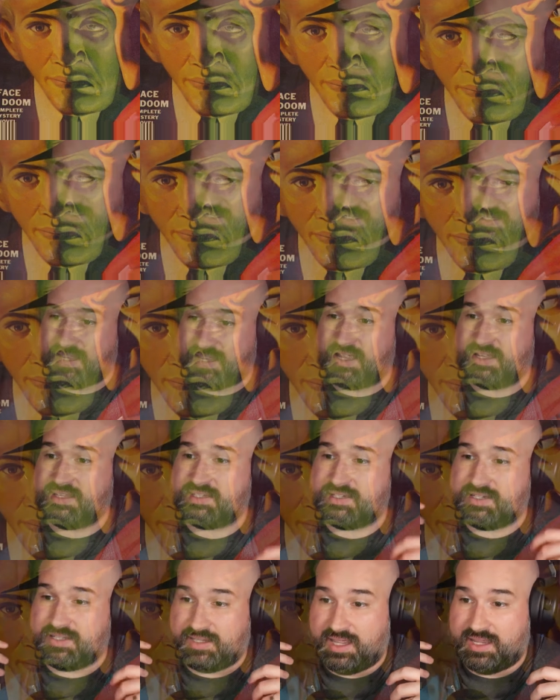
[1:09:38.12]
has these
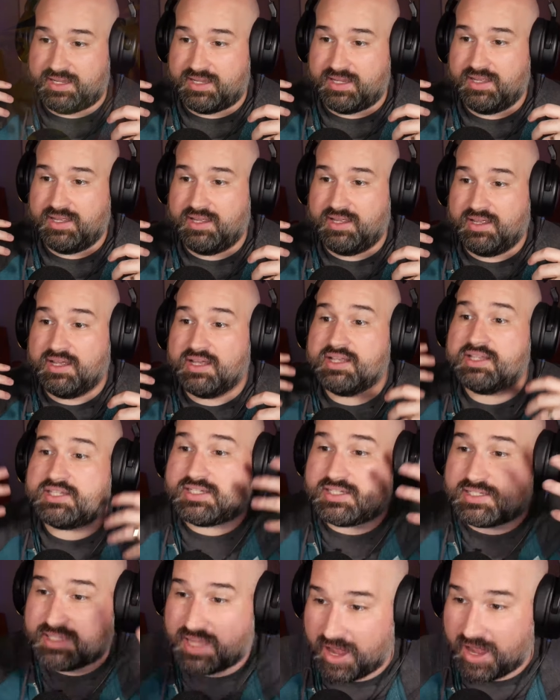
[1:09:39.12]
lights to like
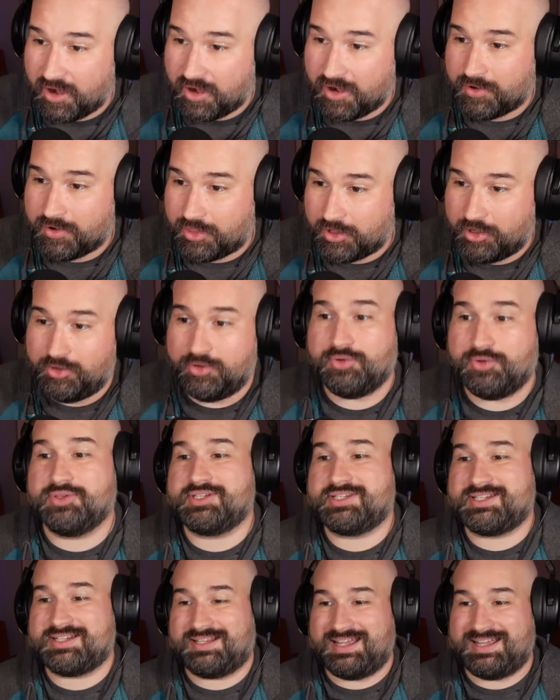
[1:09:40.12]
scare the
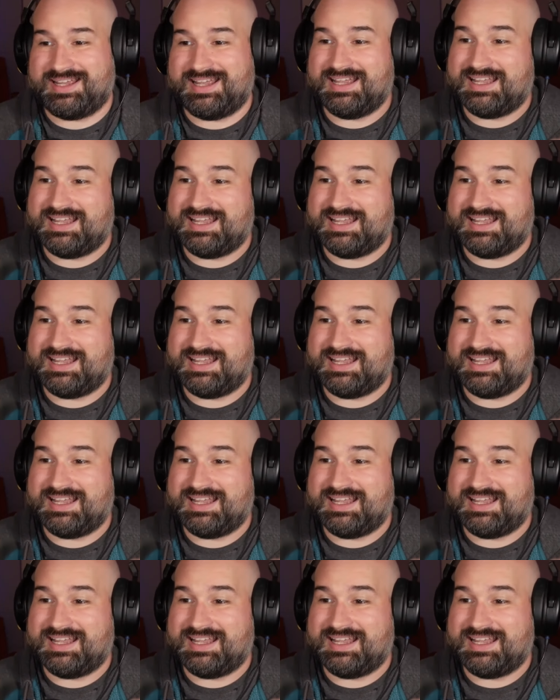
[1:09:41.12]
goons, to like